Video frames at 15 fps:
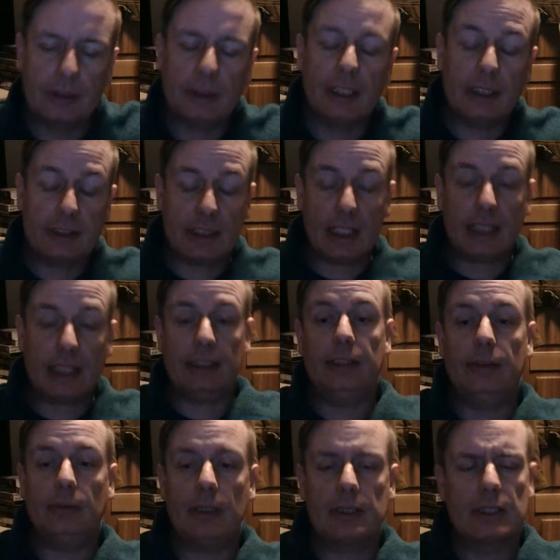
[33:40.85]
Exactly.
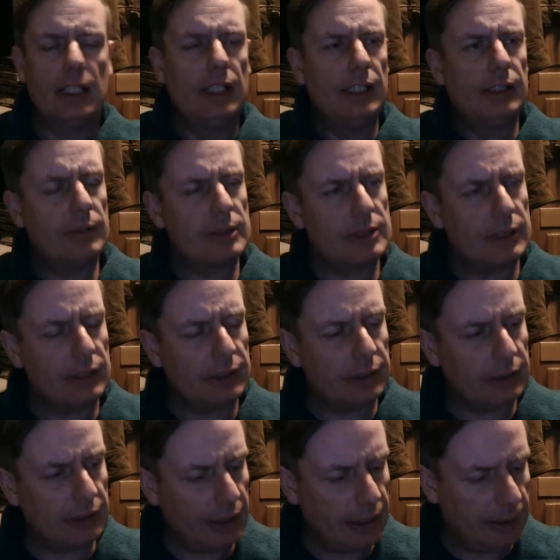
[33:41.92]
What was it
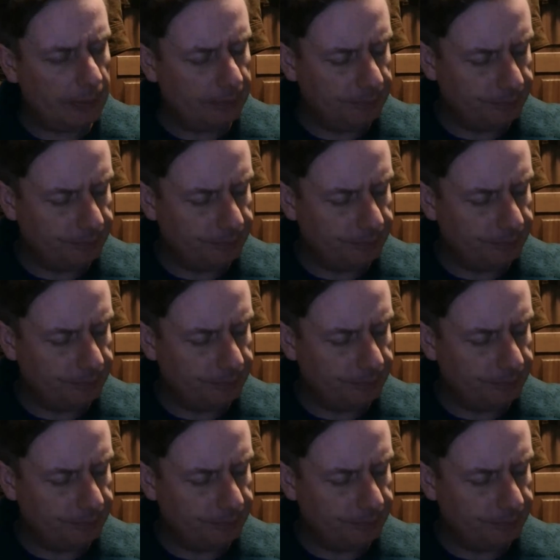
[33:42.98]
in?